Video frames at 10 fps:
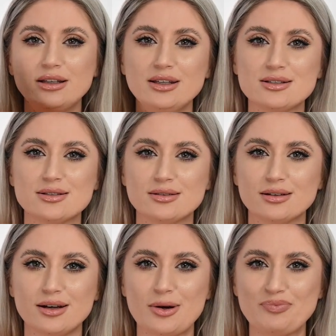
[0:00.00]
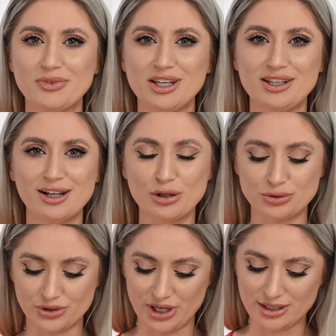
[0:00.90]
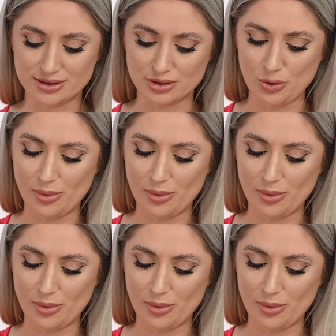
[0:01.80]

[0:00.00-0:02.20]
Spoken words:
this yellow trend so